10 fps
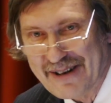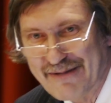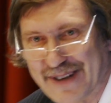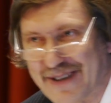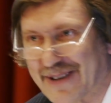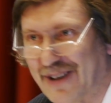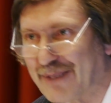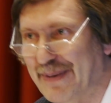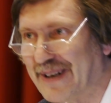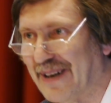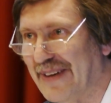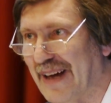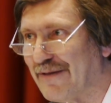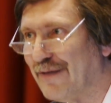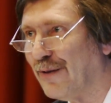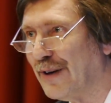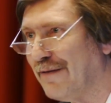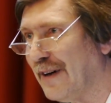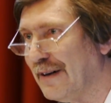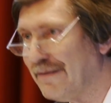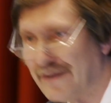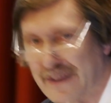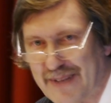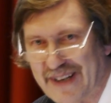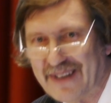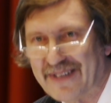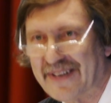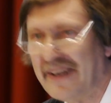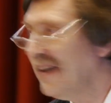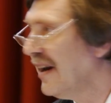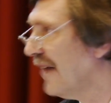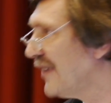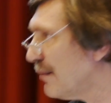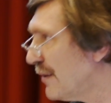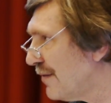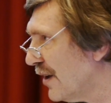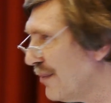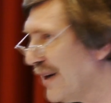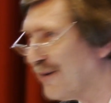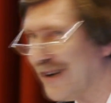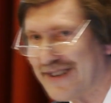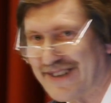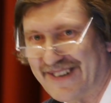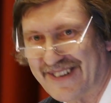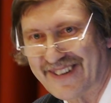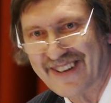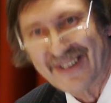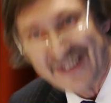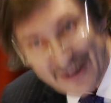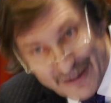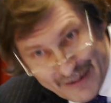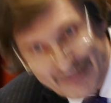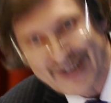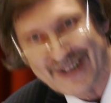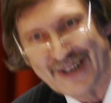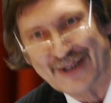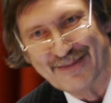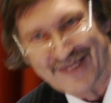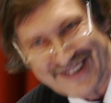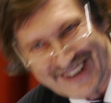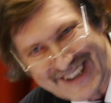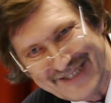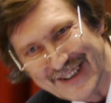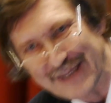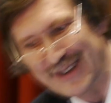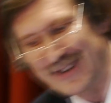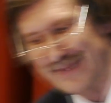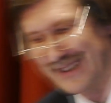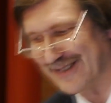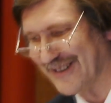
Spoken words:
Rich is going to speak on that for 45, 50 minutes. And that'll be followed by questions. So, Richard Holmes, thank you for coming to speak to